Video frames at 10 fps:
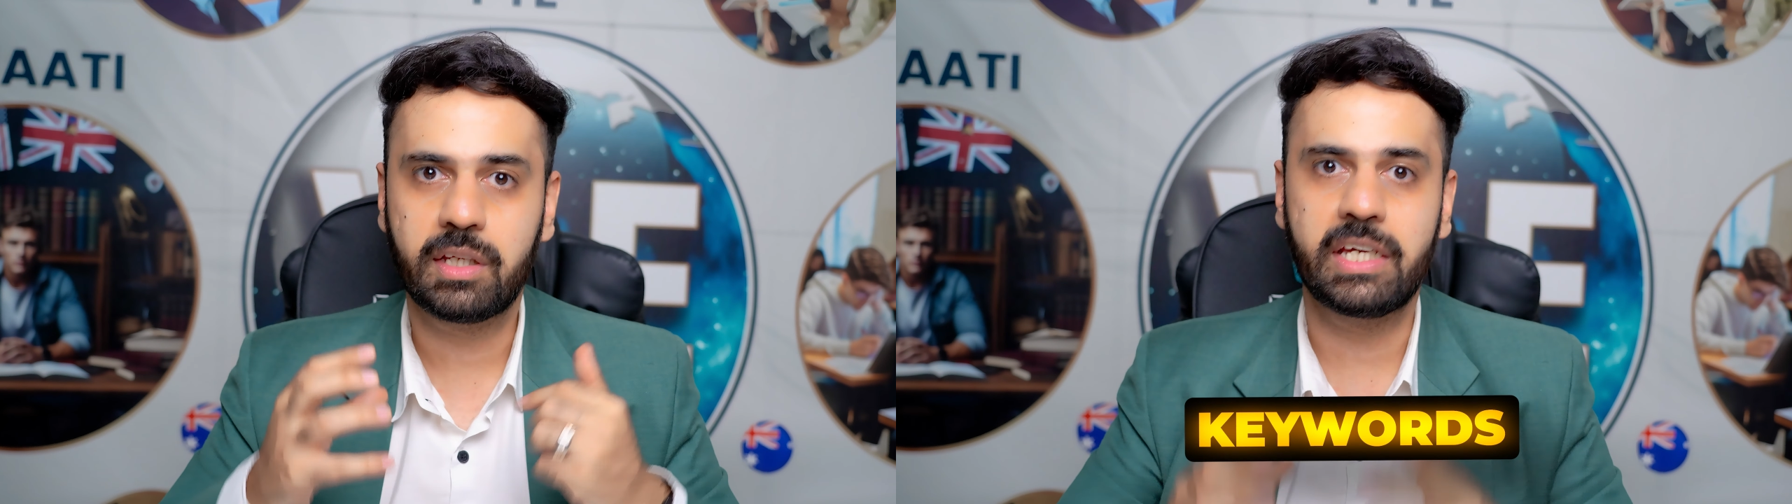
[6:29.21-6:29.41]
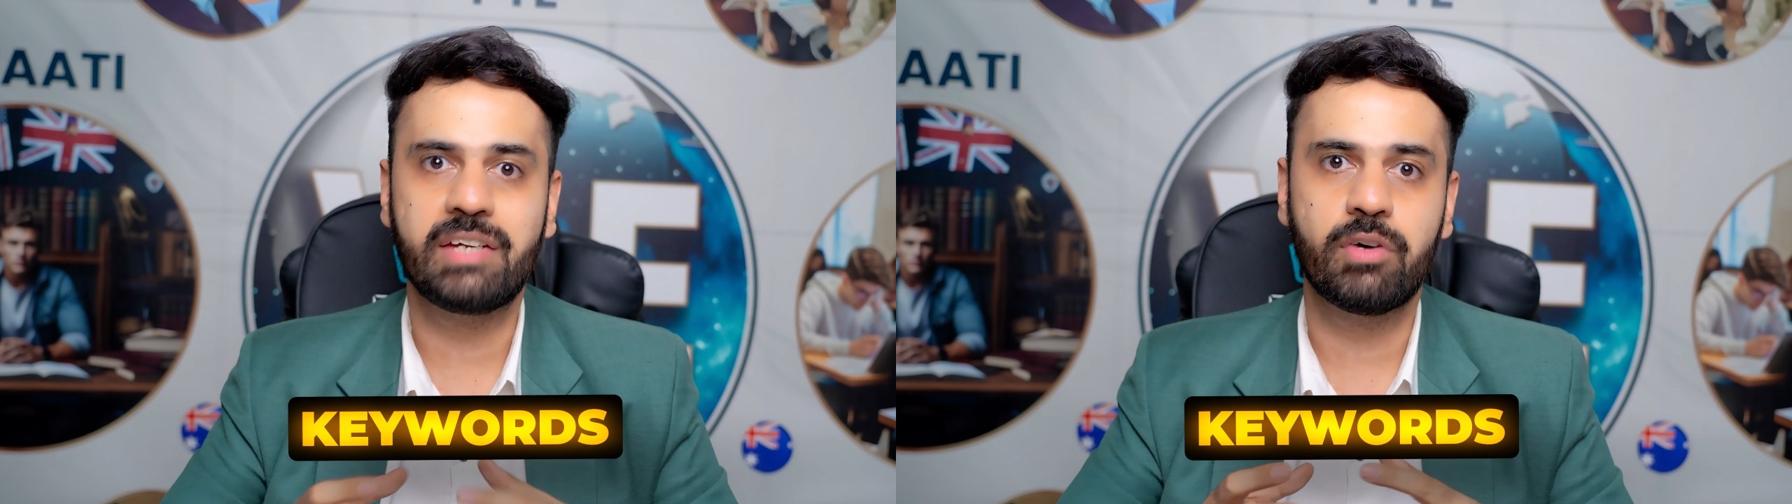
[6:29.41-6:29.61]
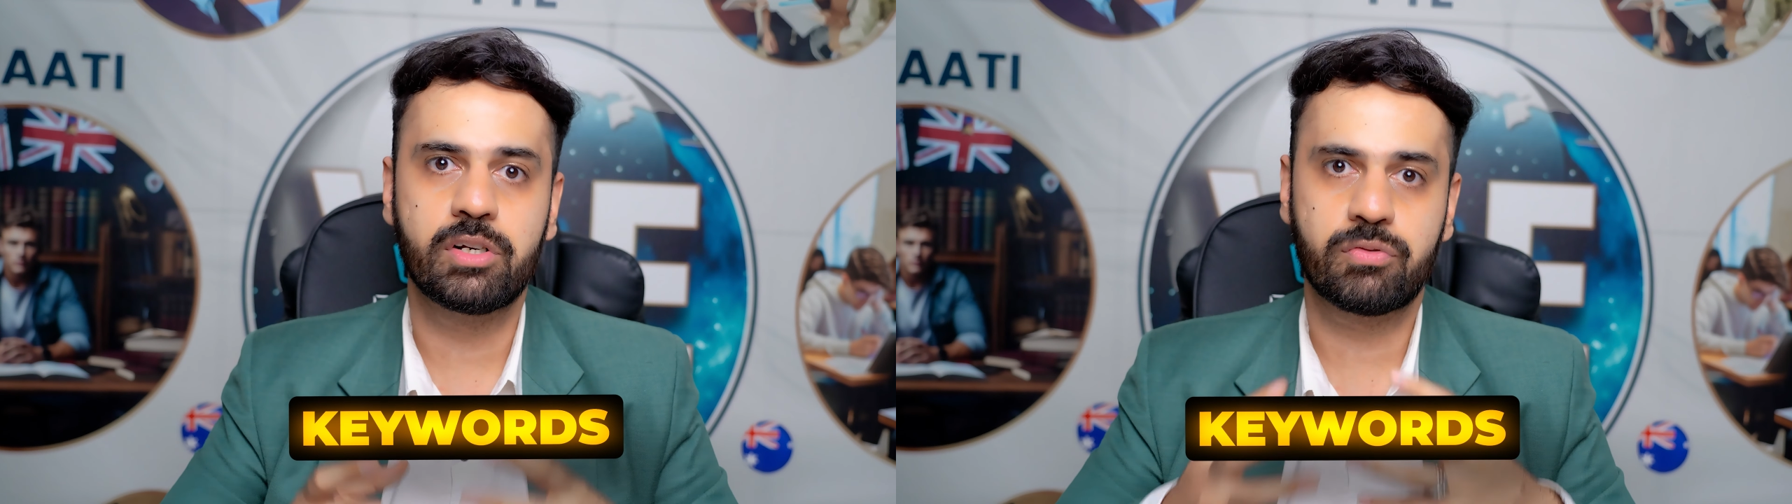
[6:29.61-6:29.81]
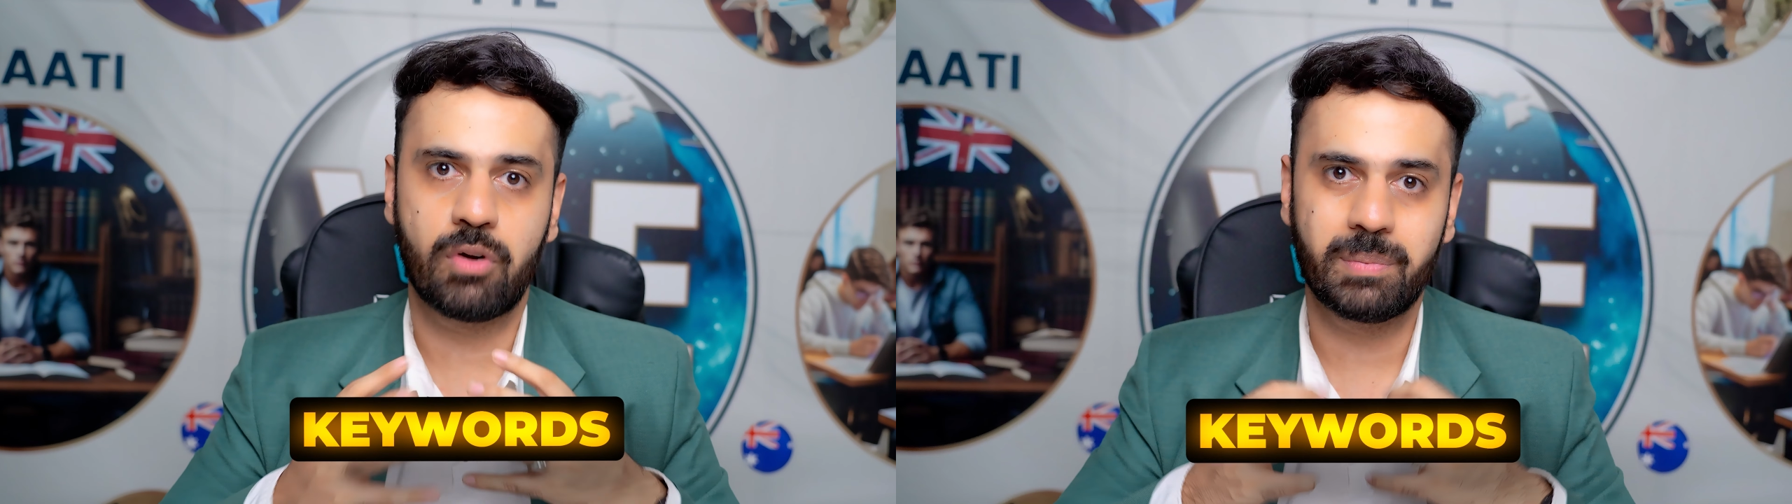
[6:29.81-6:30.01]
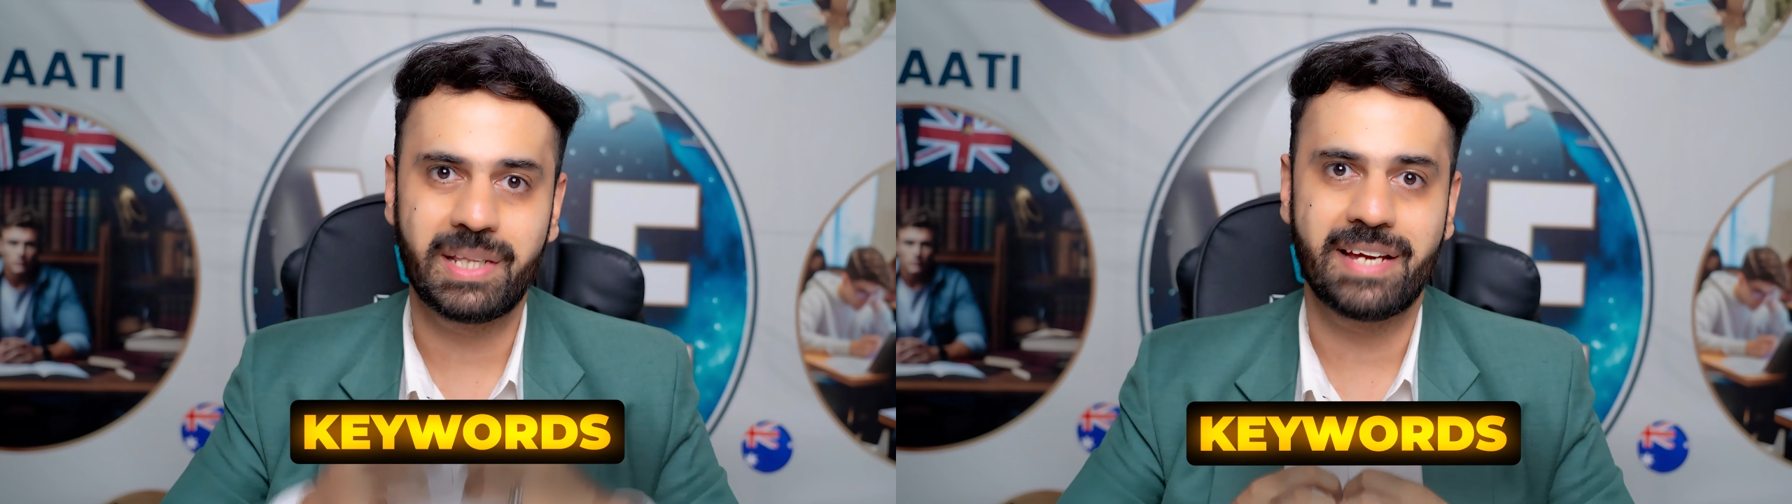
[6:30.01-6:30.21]
keywords
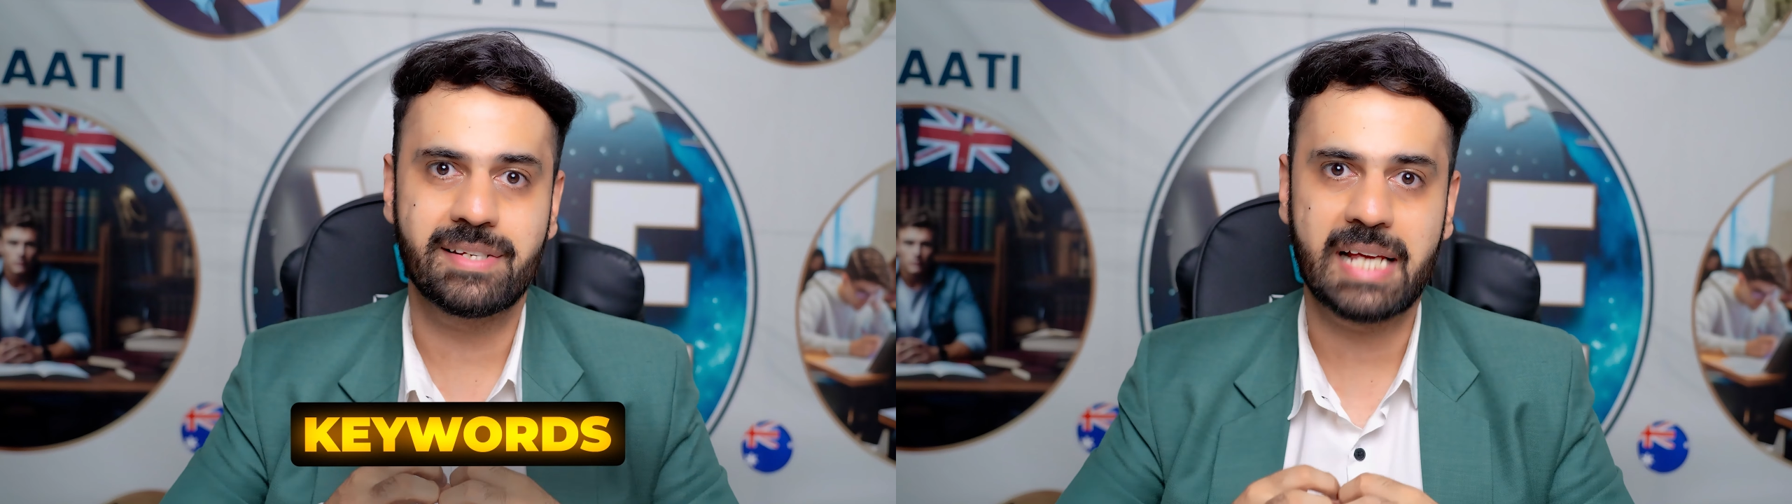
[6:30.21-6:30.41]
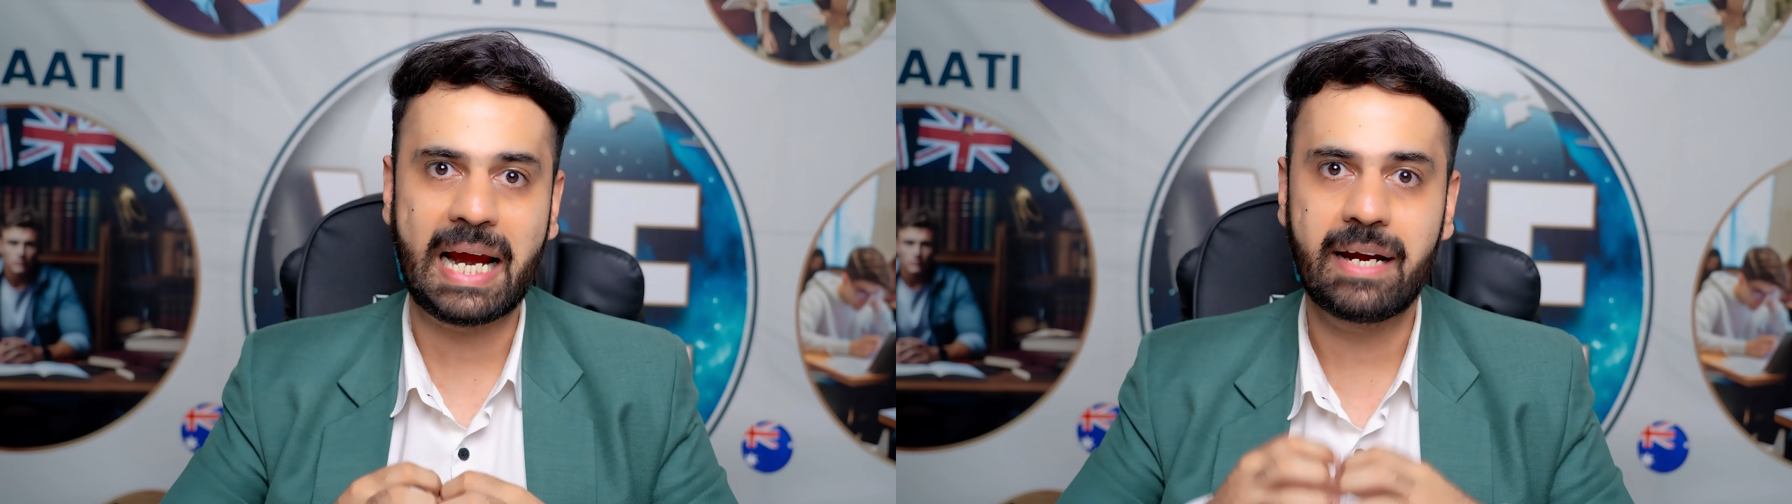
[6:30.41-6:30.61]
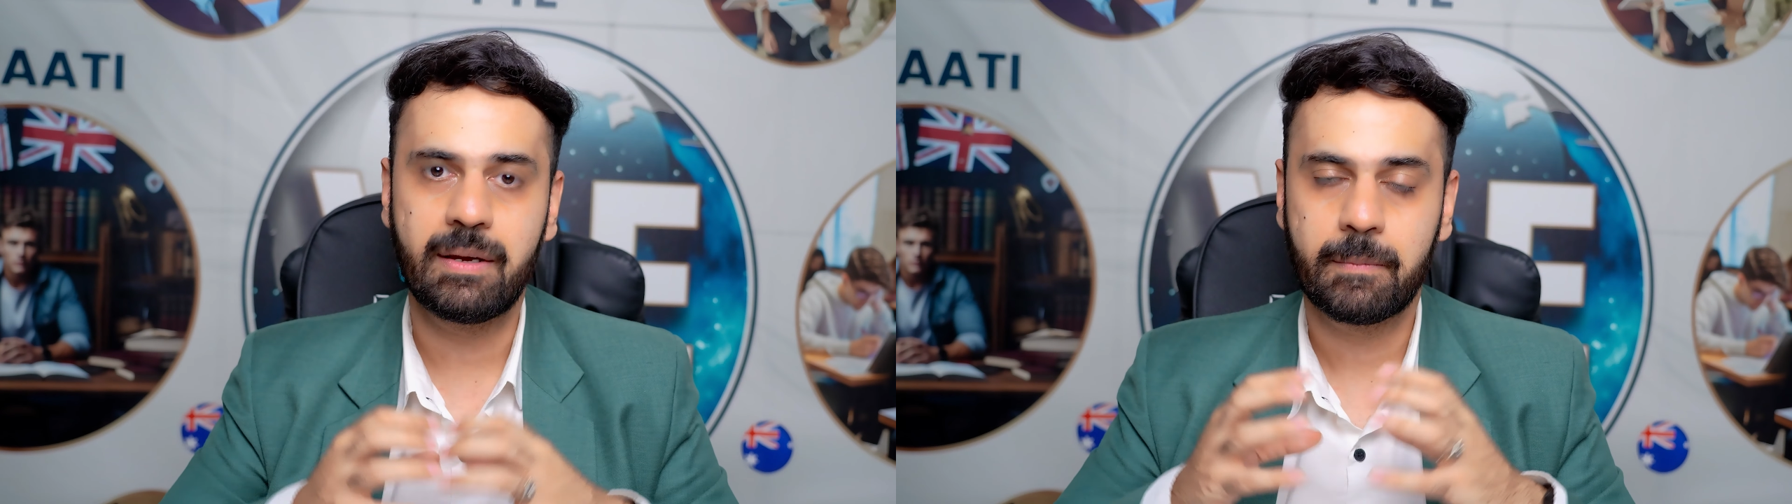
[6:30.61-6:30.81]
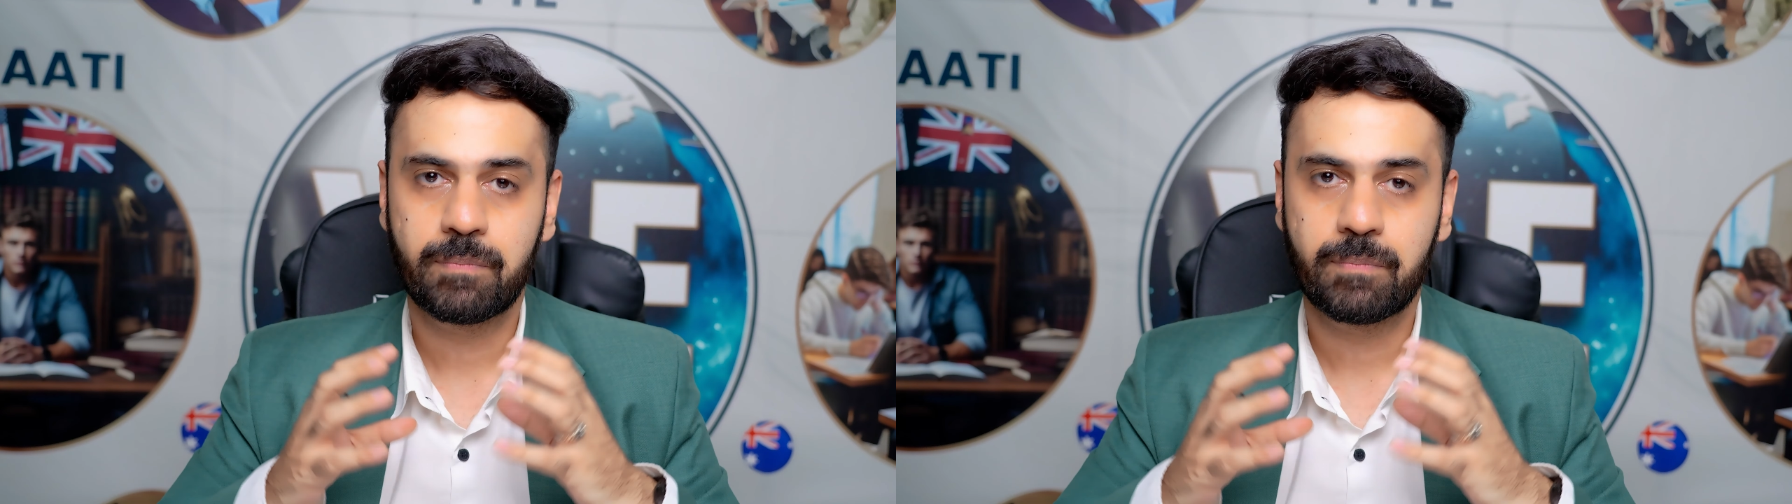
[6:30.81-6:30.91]
from their side,